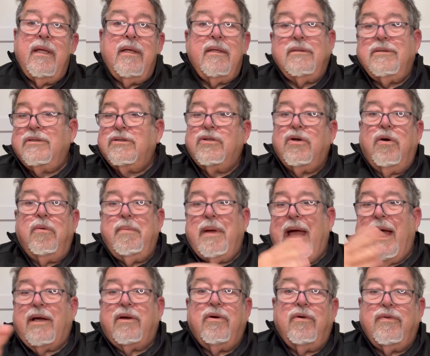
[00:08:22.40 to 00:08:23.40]
Just go
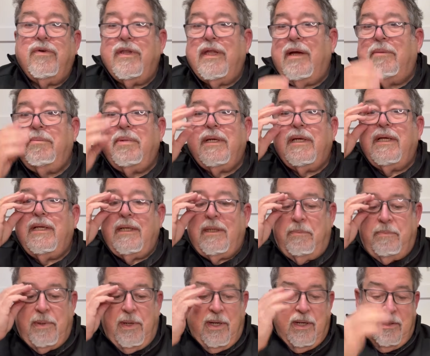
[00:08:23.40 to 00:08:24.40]
back over that beginning
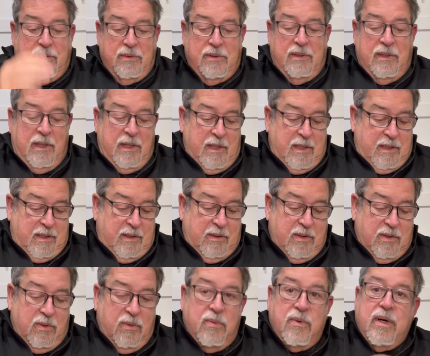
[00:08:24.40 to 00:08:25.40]
part, you
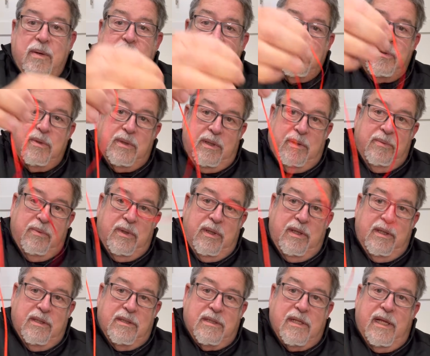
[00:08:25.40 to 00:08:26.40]
know, where I'm doing it with
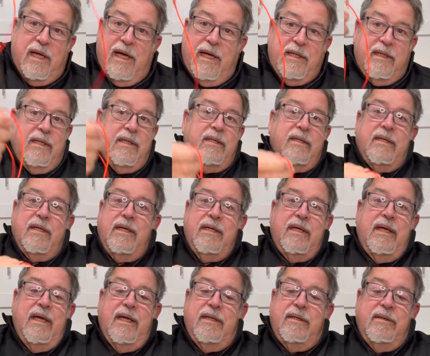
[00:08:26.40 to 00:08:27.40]
this line.
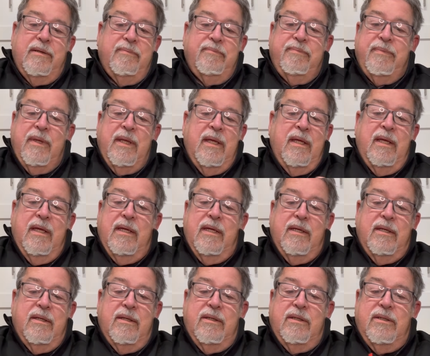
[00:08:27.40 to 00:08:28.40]
Again,
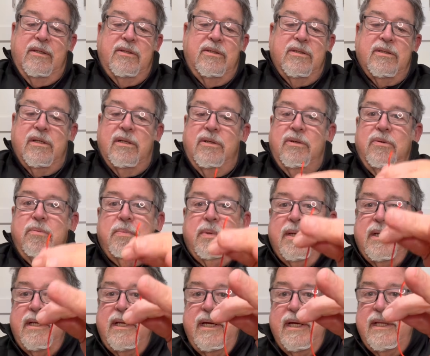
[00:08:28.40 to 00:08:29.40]
you just loop
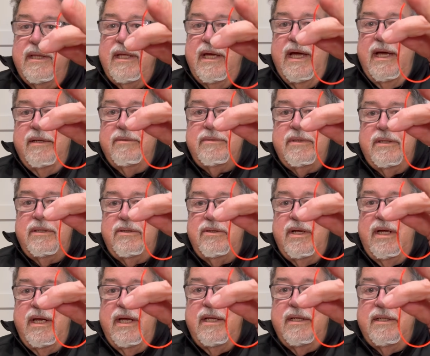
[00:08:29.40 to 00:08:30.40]
it like that in your
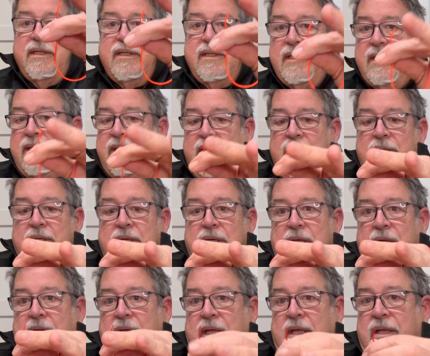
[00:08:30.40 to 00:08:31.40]
hand and then
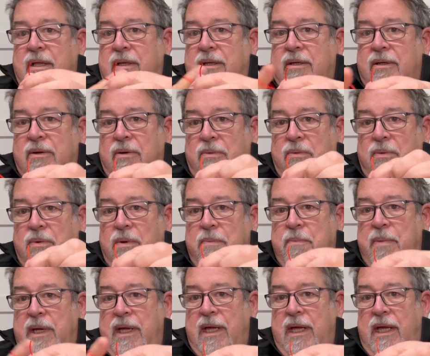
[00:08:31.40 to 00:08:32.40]
go
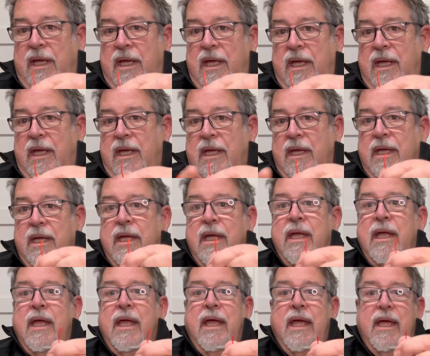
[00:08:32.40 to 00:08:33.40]
whoopee,
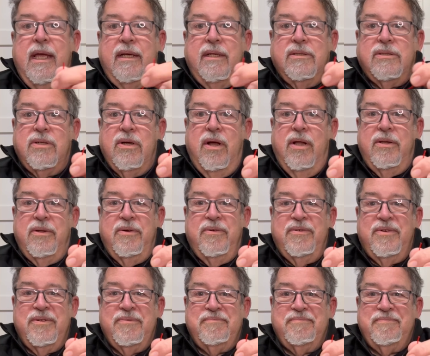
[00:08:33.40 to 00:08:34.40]
and it's all
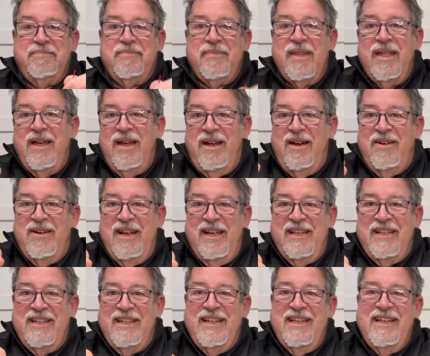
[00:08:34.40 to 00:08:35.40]
over. All
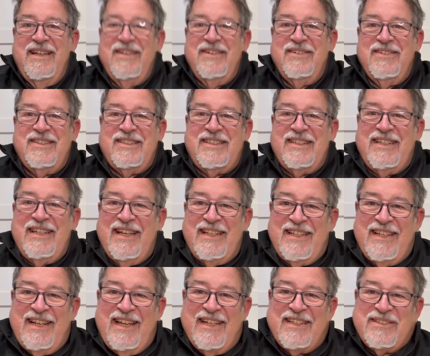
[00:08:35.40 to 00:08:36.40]
right, we'll see you on
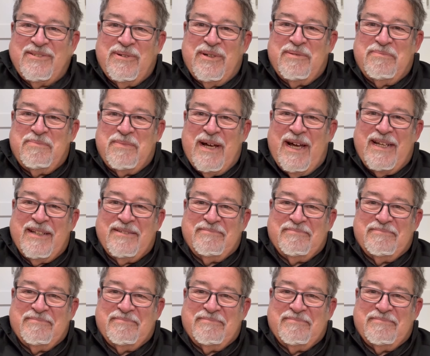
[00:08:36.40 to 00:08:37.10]
the next one. Bye.